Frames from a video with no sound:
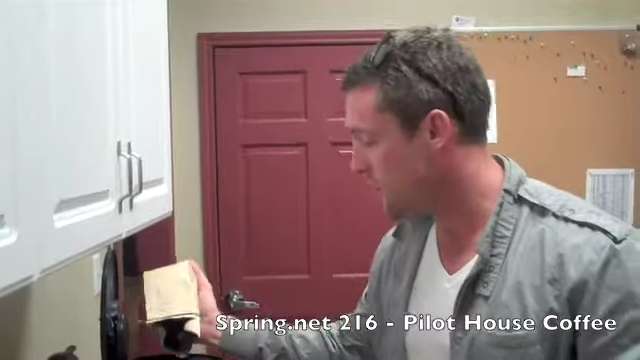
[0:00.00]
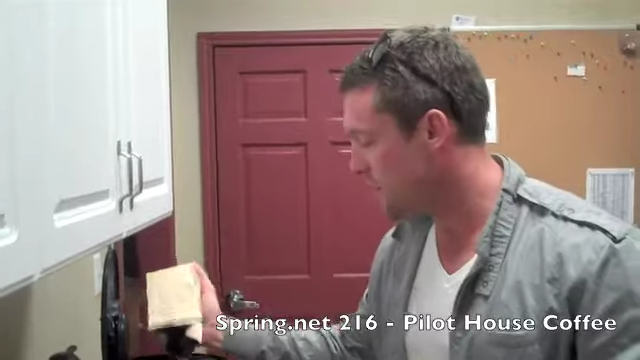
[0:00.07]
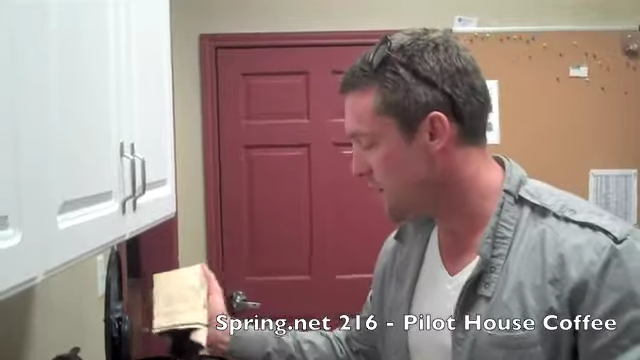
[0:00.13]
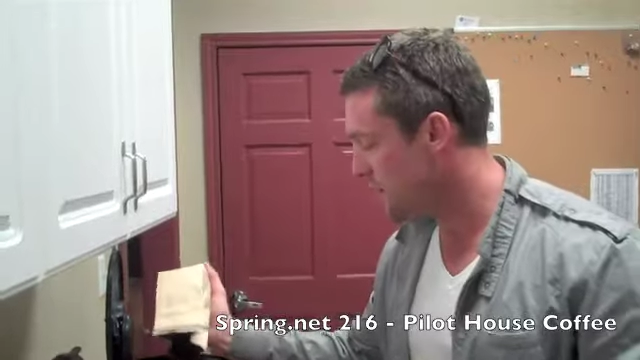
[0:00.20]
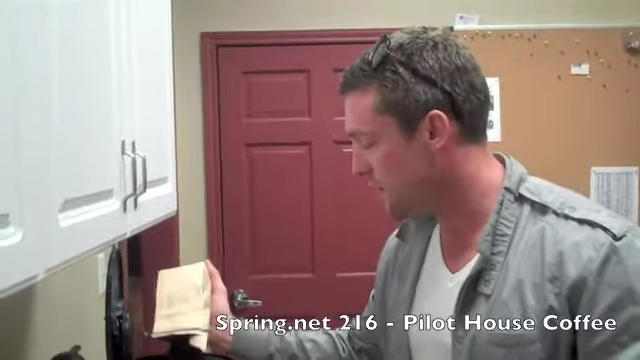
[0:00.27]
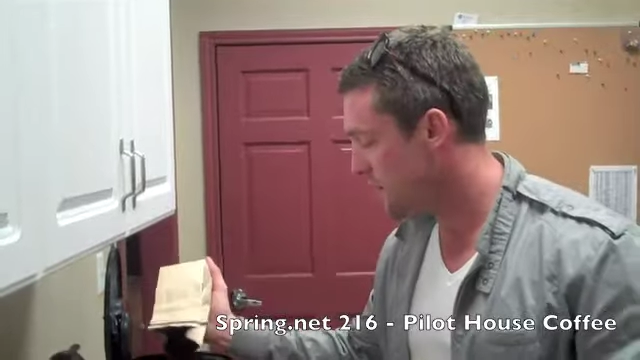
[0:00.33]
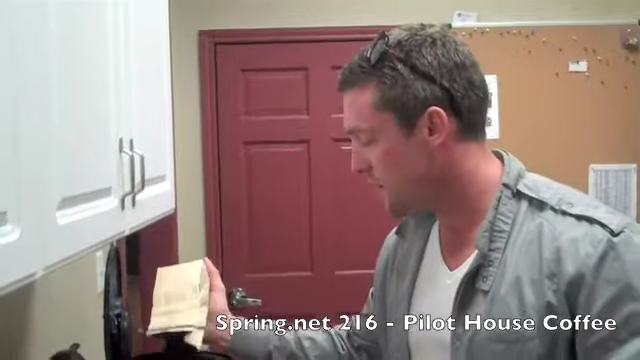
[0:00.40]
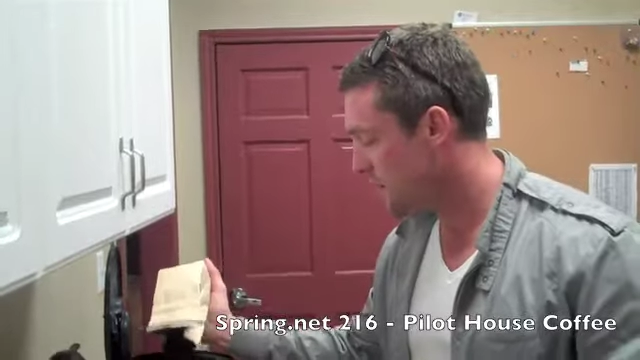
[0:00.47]

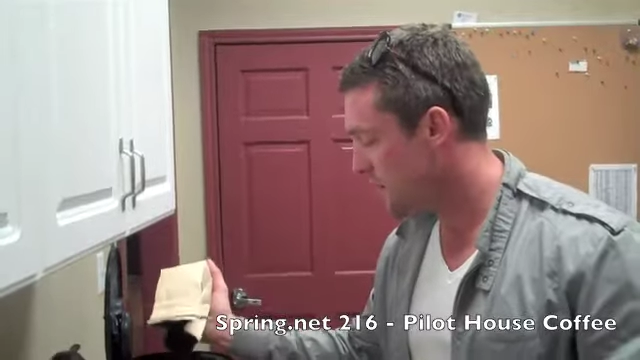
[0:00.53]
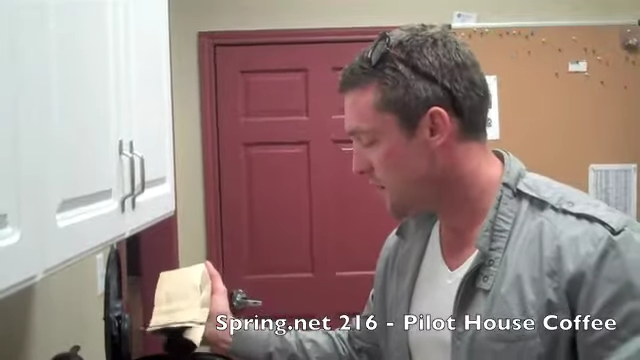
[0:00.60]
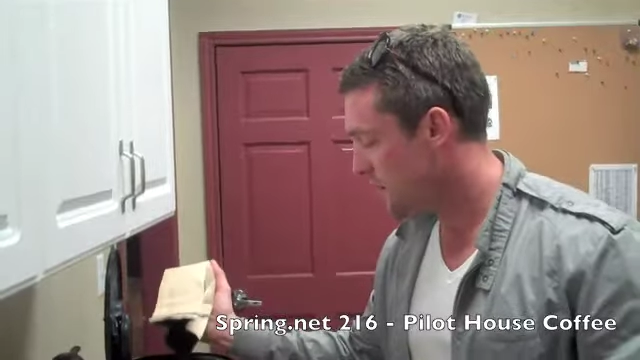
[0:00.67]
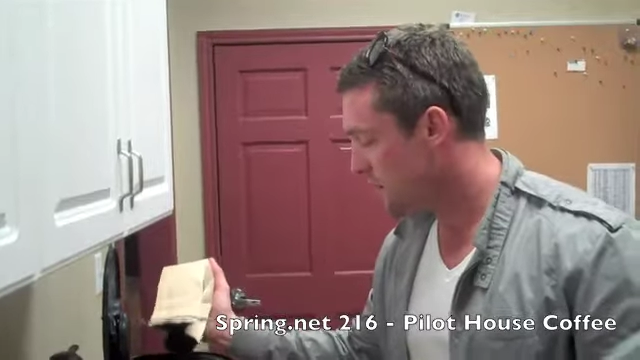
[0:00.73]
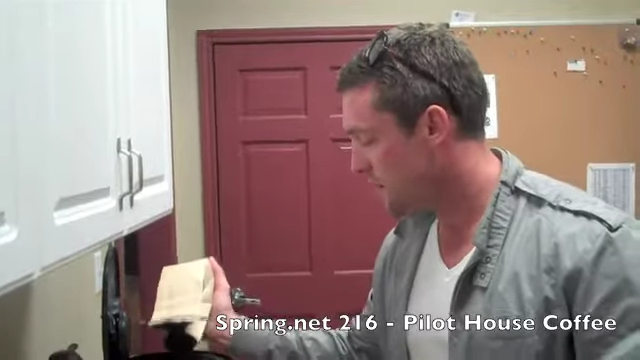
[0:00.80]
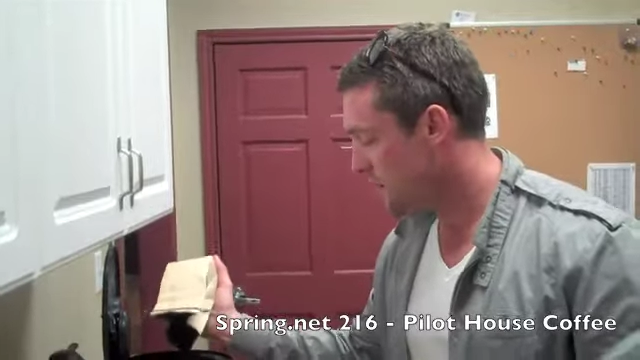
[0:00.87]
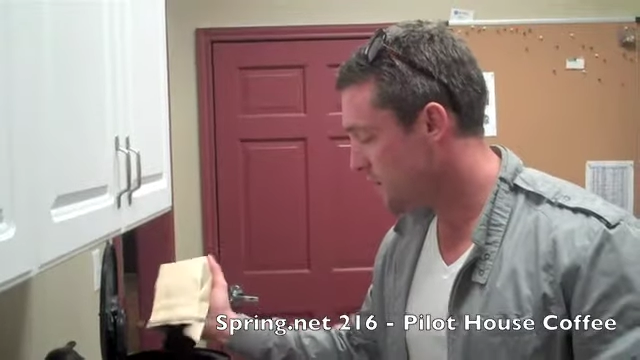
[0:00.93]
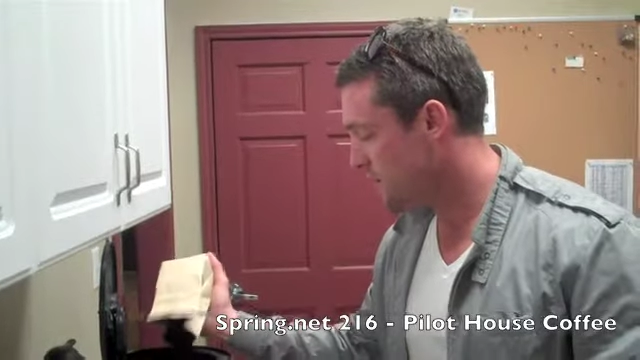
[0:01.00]
Austin.
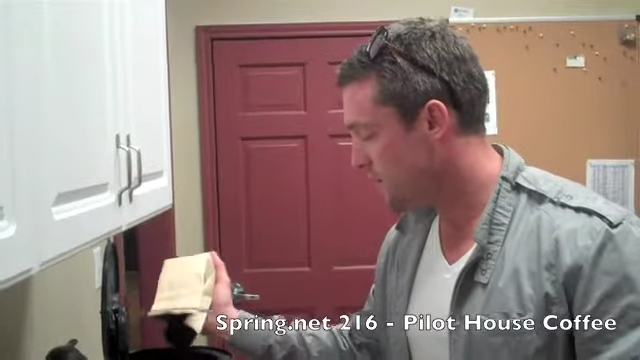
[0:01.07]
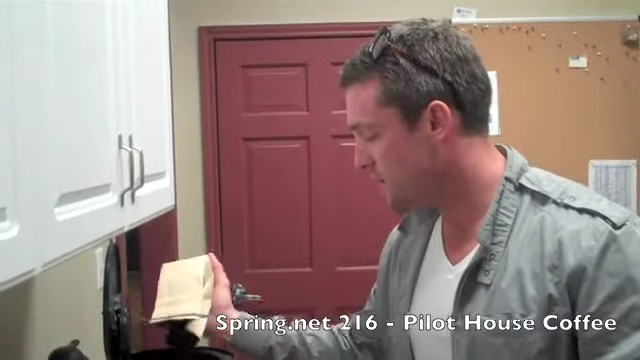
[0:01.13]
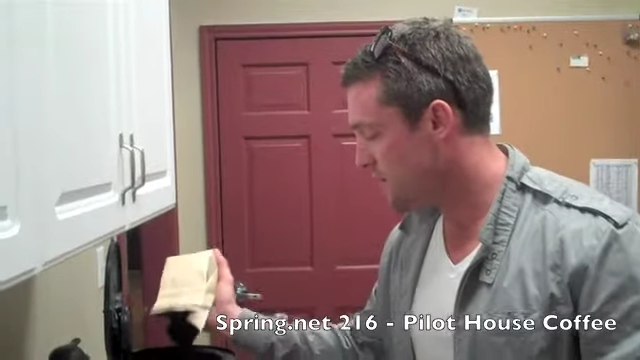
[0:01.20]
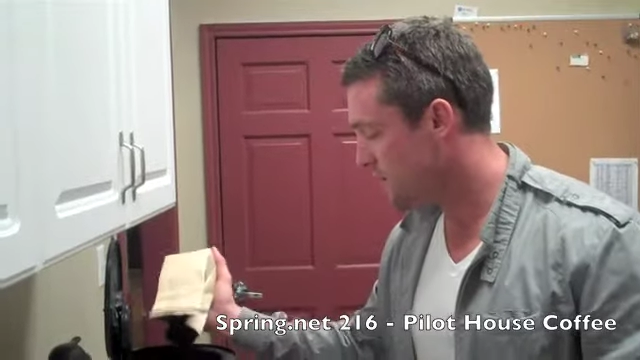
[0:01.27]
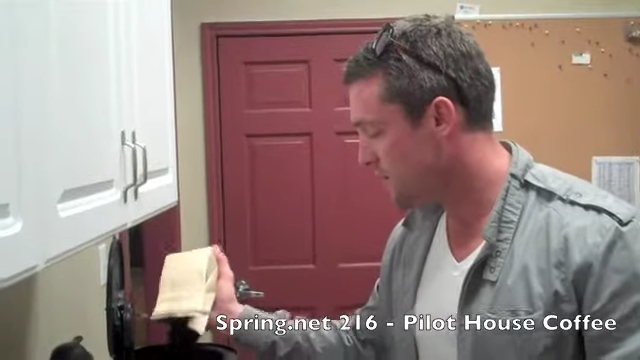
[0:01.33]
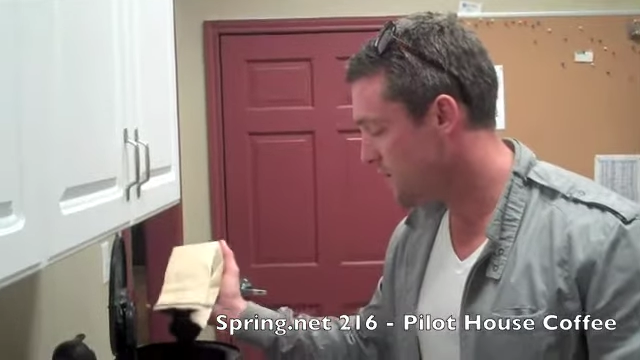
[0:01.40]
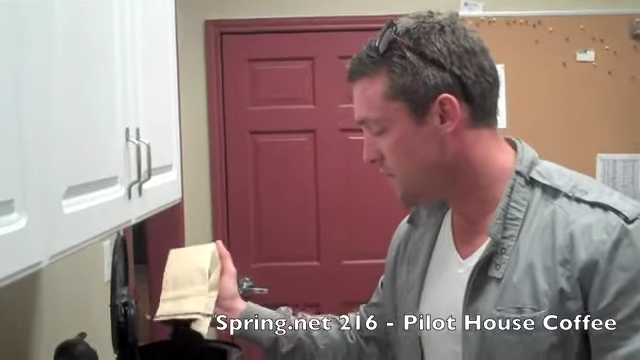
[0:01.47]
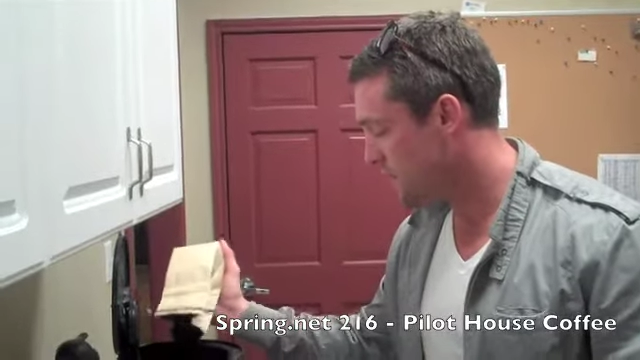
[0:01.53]

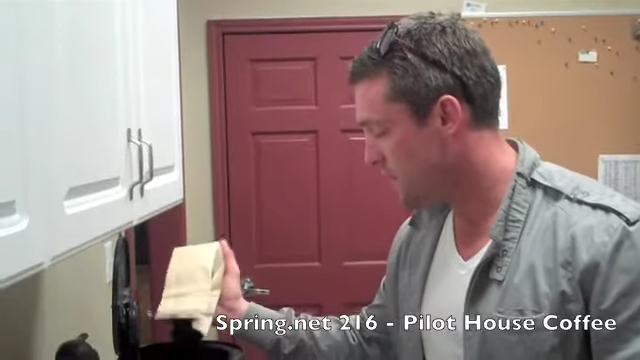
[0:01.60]
So,